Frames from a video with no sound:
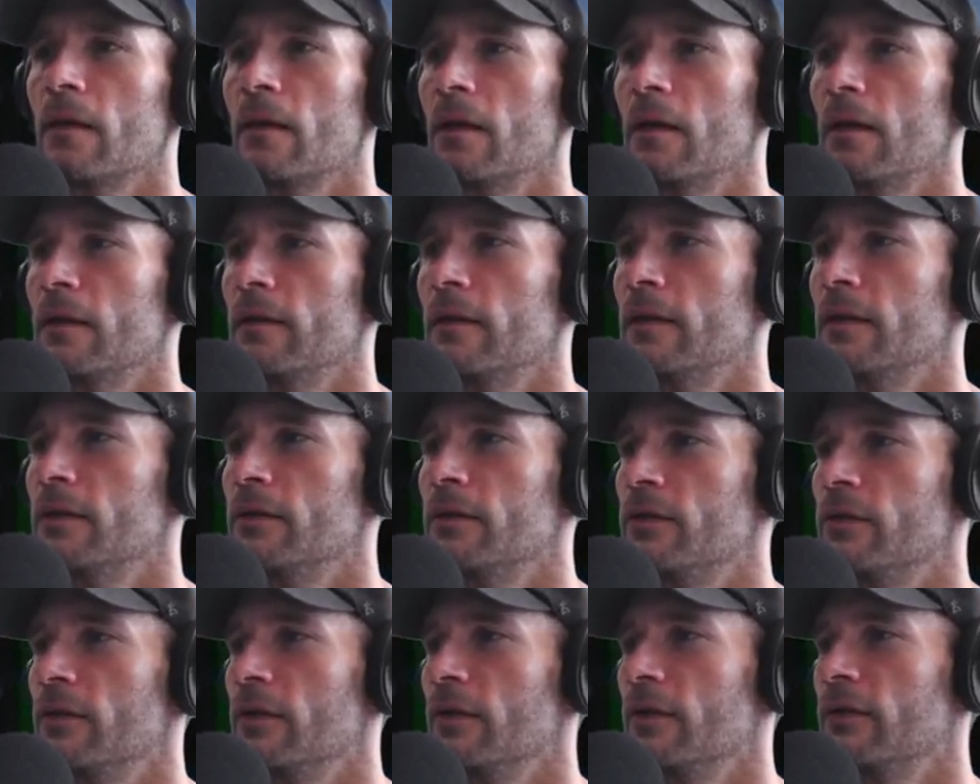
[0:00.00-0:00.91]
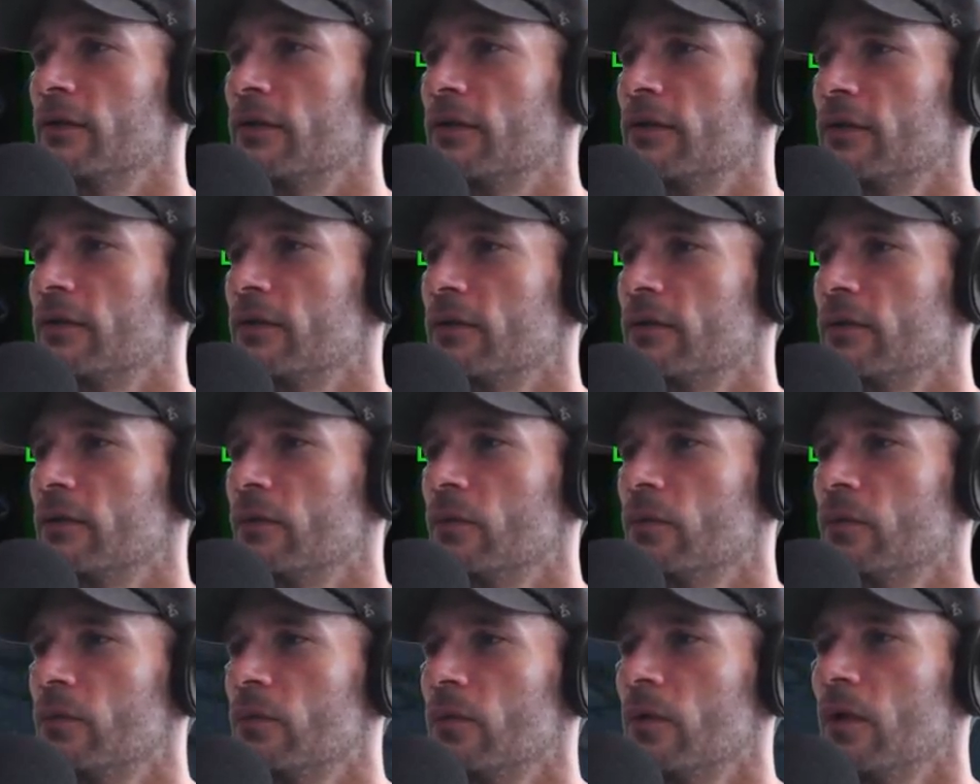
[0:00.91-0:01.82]
And then just...
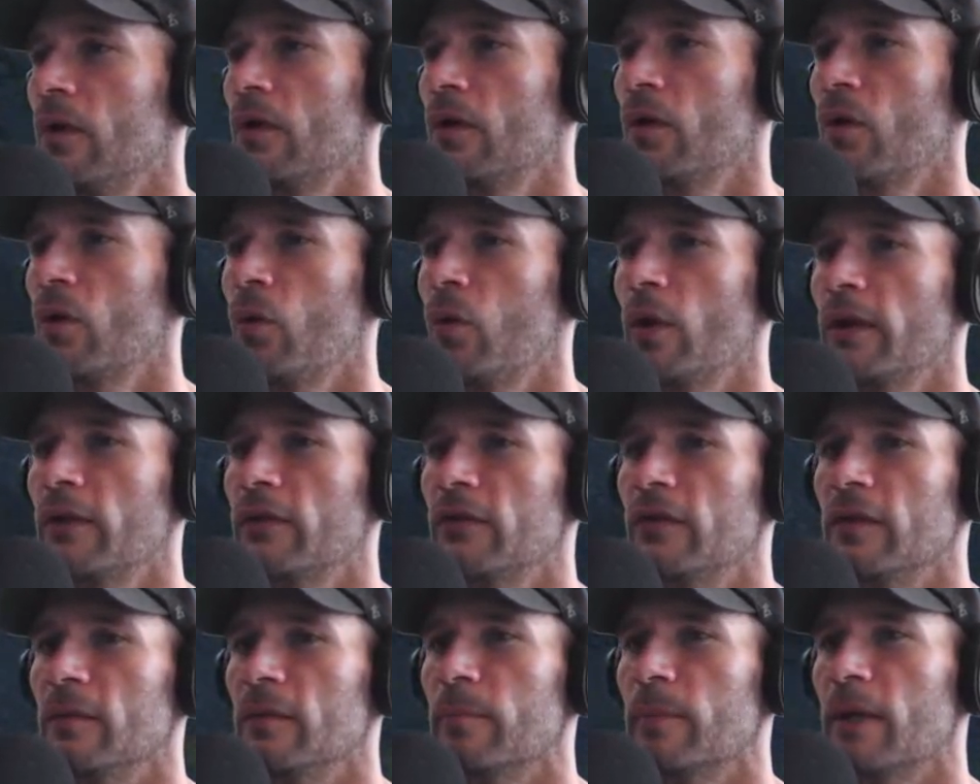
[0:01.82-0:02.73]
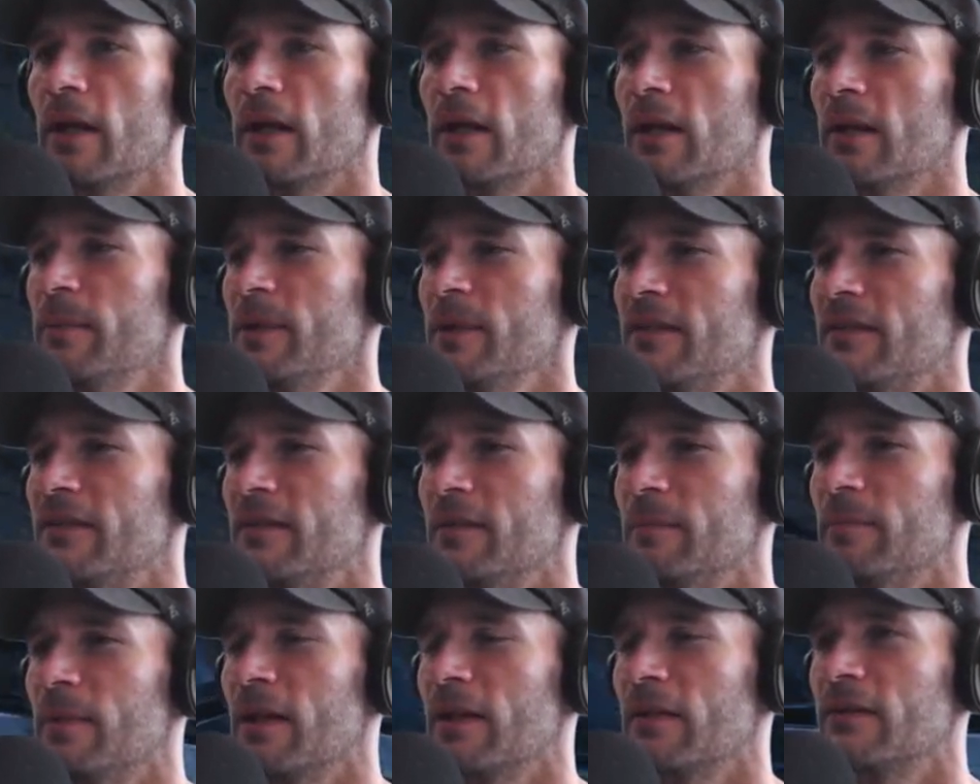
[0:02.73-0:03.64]
Quick stim pack. How many
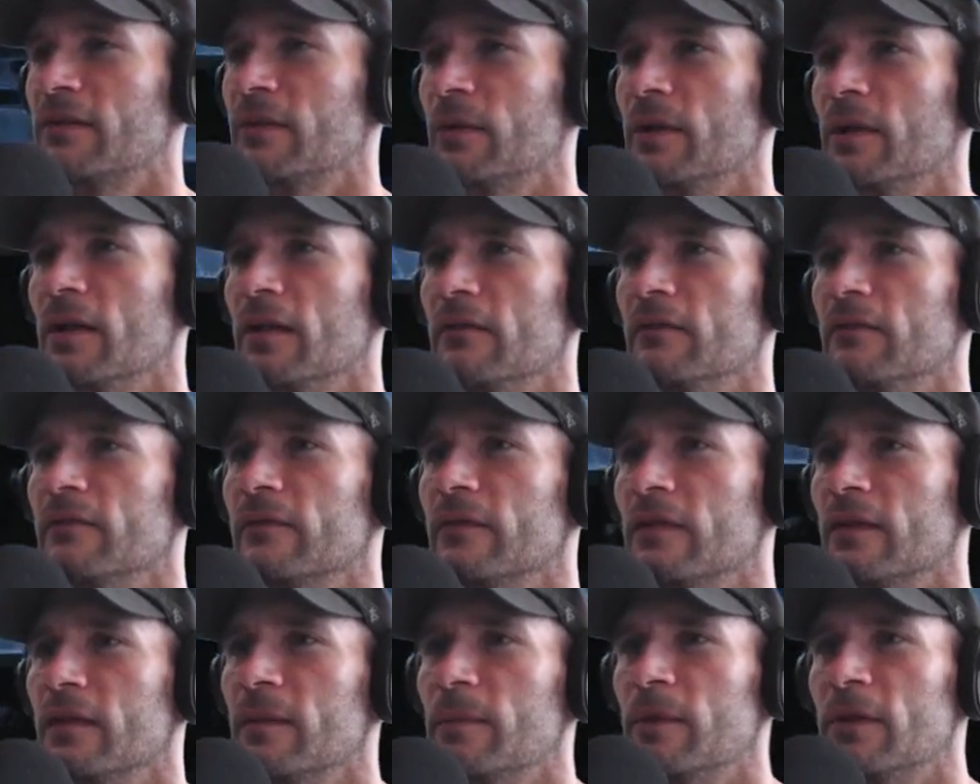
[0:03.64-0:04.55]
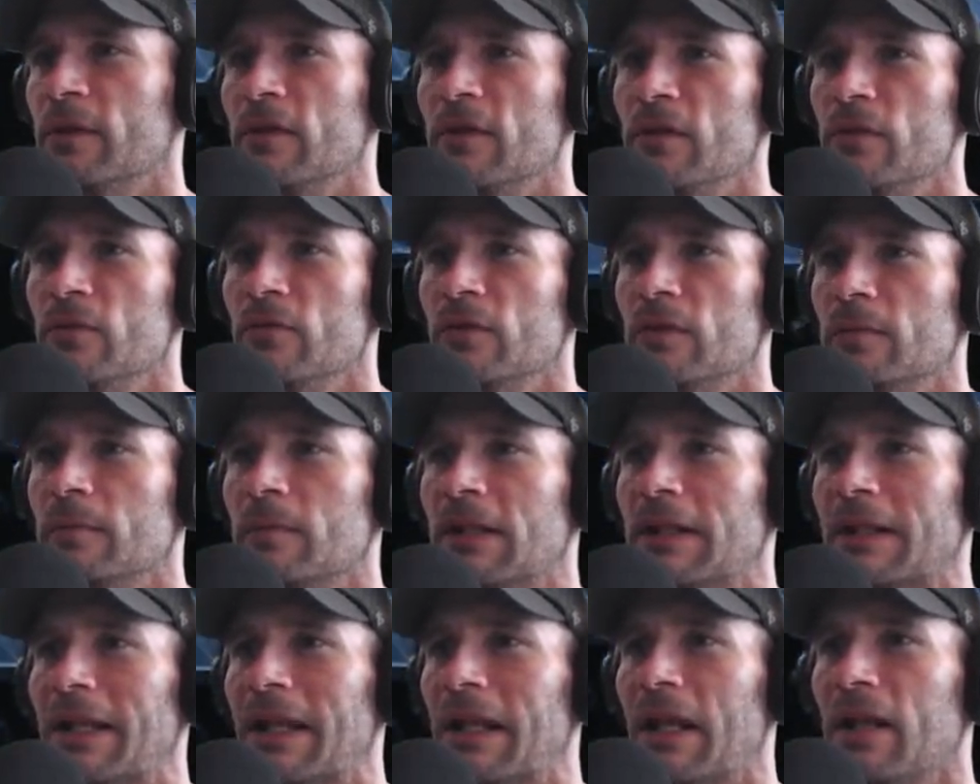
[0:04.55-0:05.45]
stim packs do I have? I've been using them
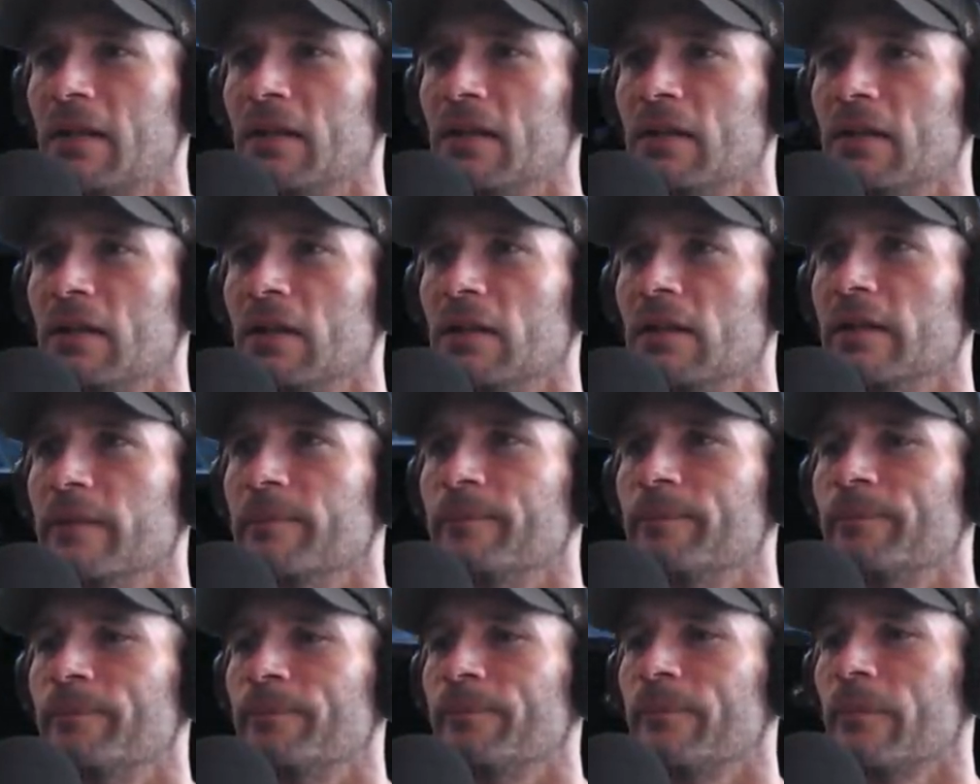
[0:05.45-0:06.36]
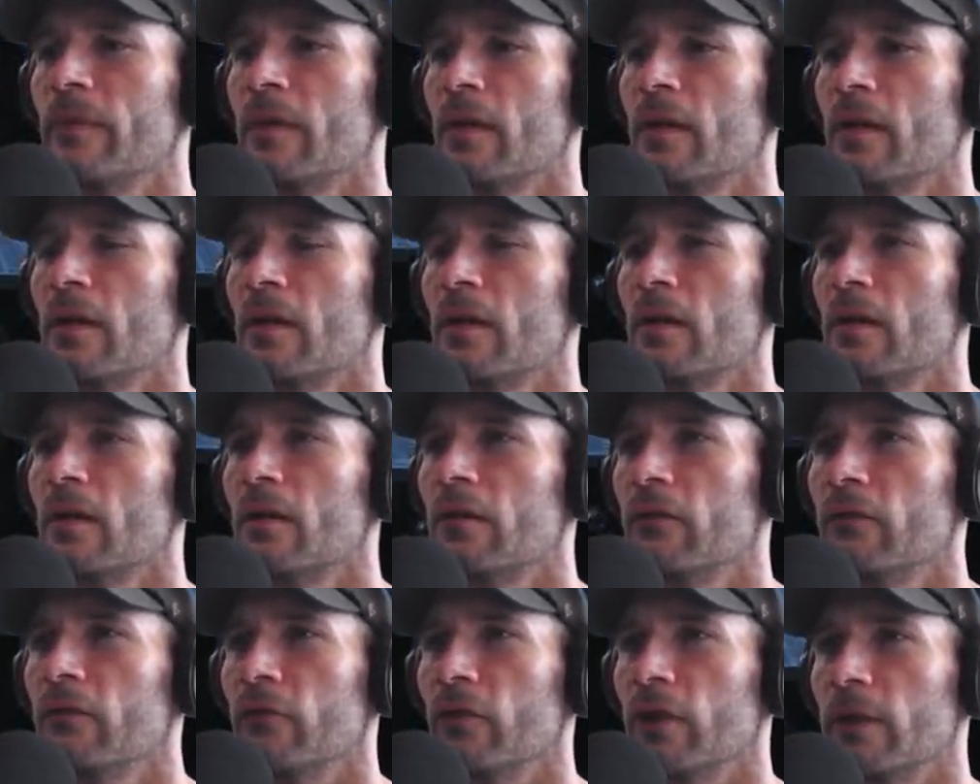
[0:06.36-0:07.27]
like candy lately.
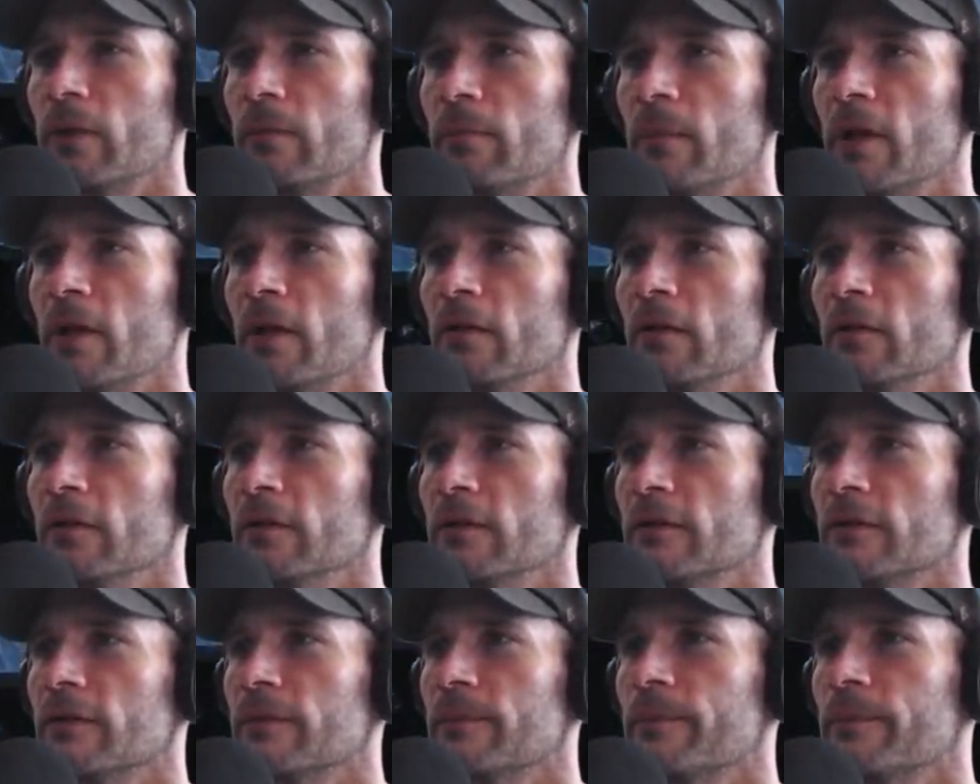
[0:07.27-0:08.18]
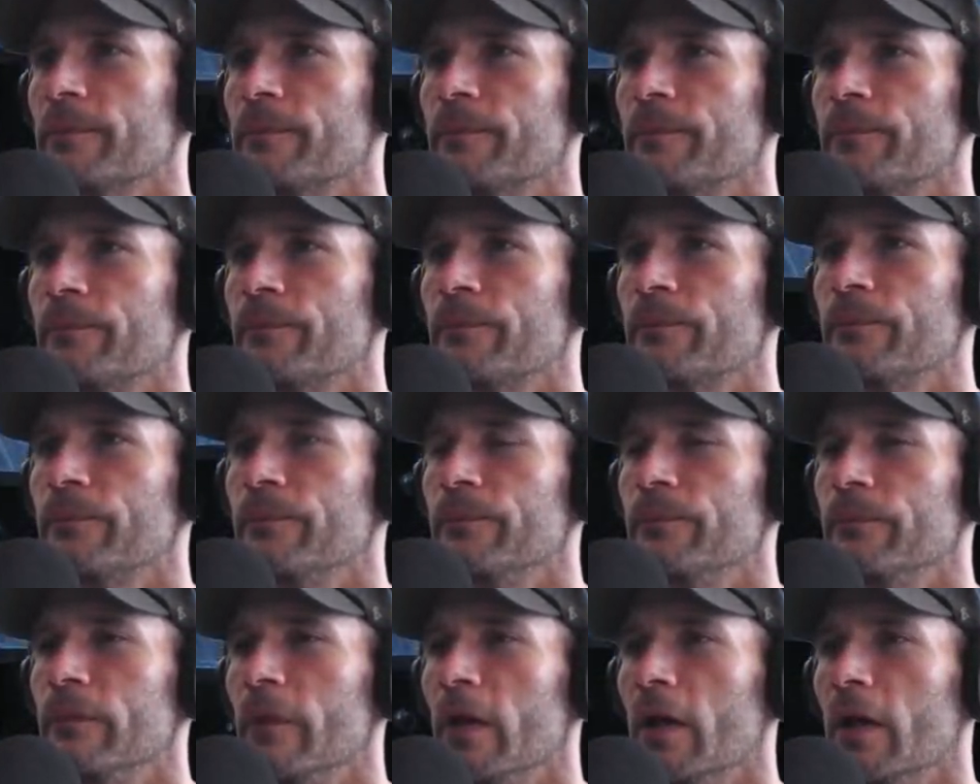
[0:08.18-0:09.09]
Frickin' Mirelurks.
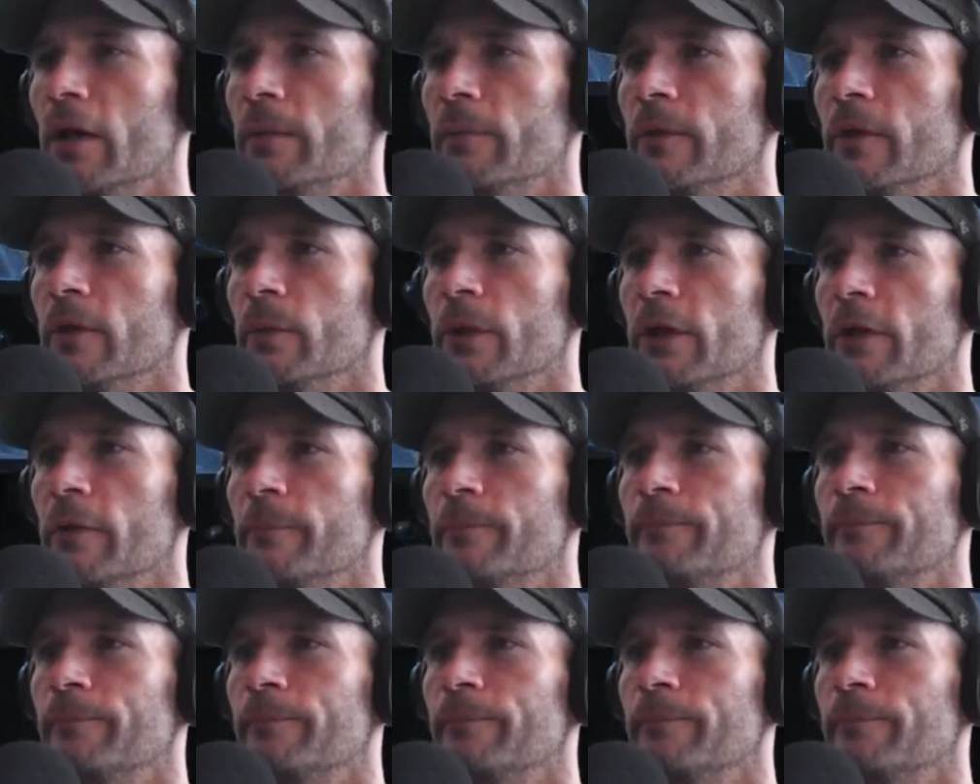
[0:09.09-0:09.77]
Alright, here we go.